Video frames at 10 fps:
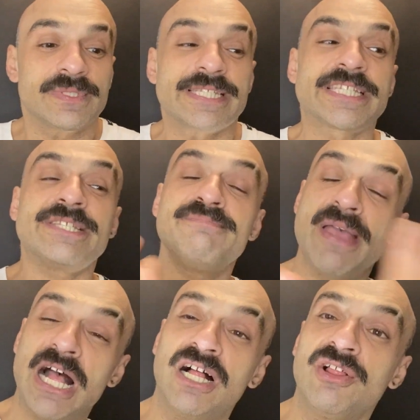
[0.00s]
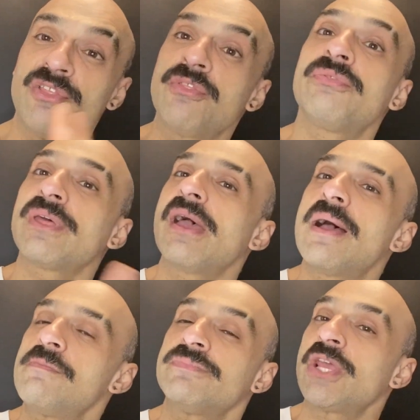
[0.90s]
smell
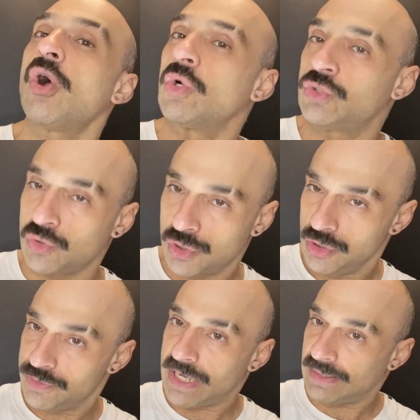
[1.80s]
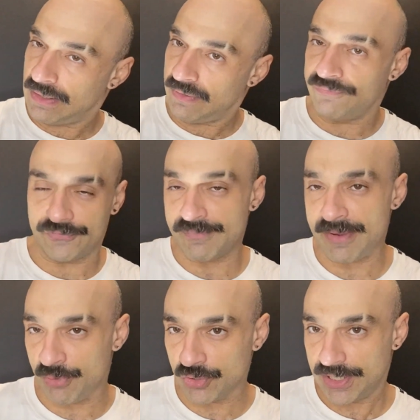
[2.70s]
the odor that from
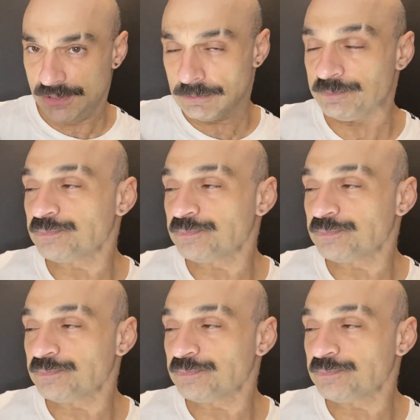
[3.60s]
my body.